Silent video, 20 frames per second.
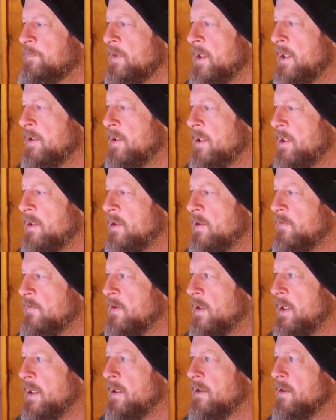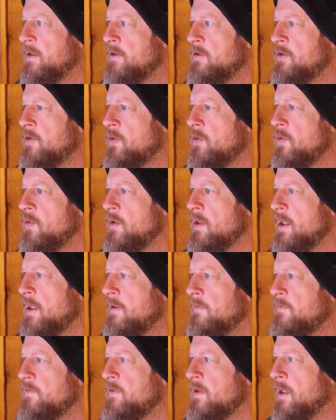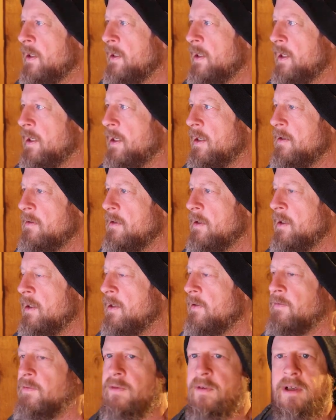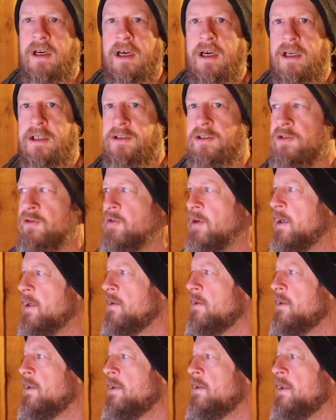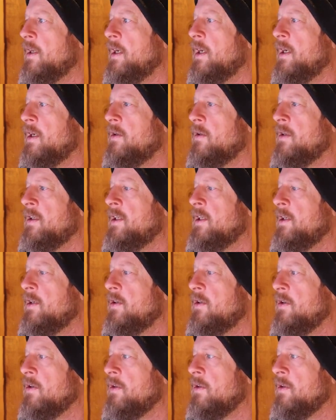And then you've got two kind of straddling that heater a